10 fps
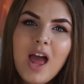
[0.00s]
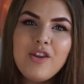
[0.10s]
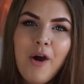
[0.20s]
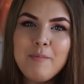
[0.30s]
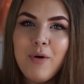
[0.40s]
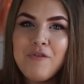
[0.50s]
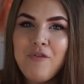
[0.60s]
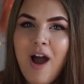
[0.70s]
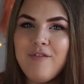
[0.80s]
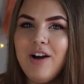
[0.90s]
9.5
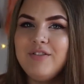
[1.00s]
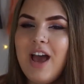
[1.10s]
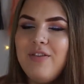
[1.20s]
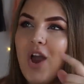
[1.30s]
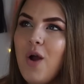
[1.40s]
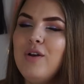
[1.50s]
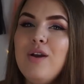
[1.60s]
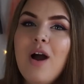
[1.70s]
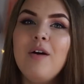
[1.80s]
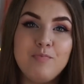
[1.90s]
out of 10. The
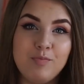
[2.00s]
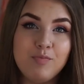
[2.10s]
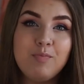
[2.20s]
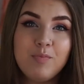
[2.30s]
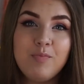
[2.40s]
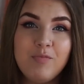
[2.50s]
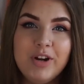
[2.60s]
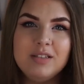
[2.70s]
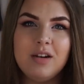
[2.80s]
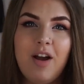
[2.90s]
only
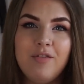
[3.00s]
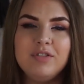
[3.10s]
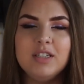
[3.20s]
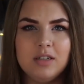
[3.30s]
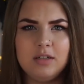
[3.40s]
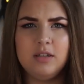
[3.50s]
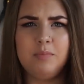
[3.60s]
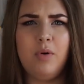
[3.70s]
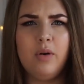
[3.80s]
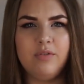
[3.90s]
reason I've deducted a
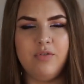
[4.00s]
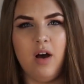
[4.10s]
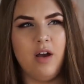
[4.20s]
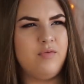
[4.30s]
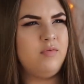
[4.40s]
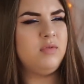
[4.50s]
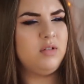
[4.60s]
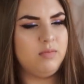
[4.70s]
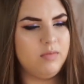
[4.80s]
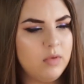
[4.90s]
0.5.
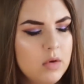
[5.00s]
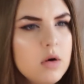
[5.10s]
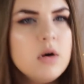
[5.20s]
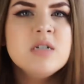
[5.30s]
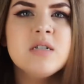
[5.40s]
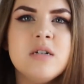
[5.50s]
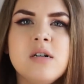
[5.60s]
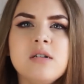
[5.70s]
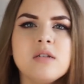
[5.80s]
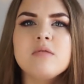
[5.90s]
These
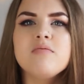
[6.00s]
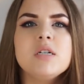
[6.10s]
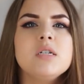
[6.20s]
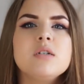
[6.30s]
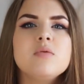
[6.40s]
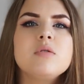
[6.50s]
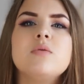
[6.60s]
curtain's really going to